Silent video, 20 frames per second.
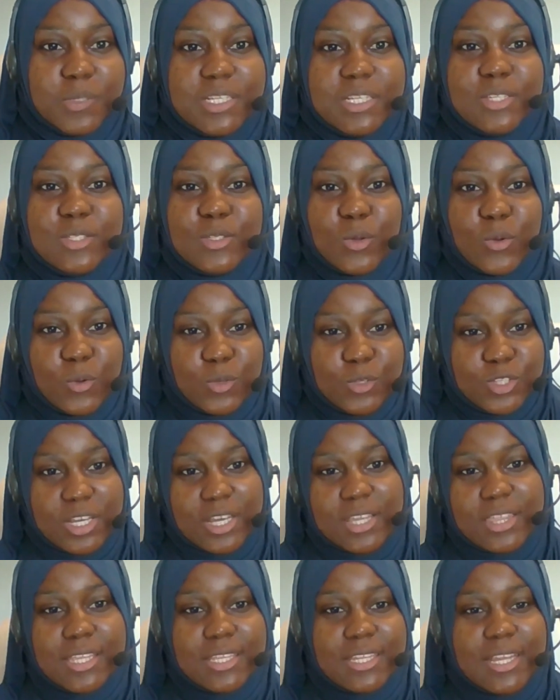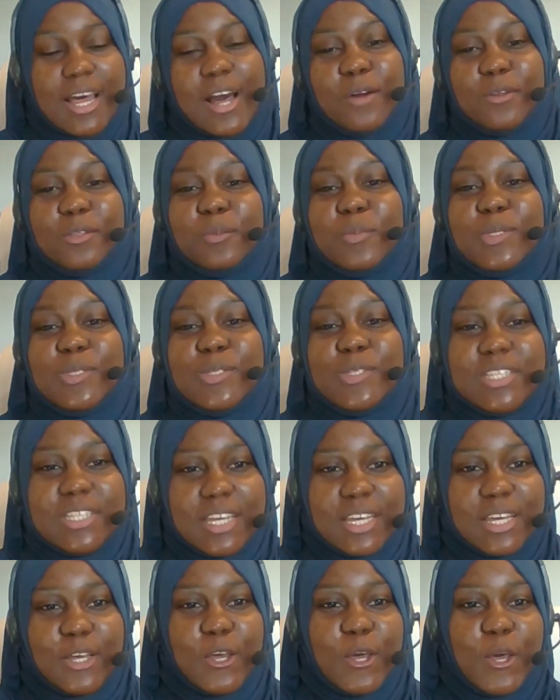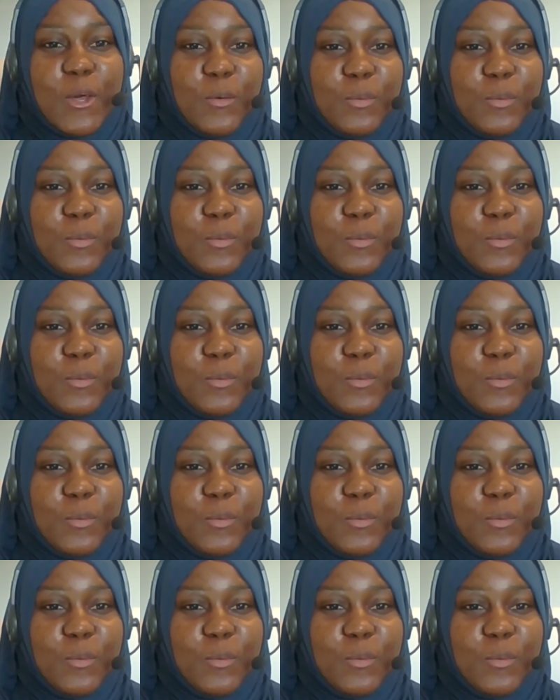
Please go check that out. But today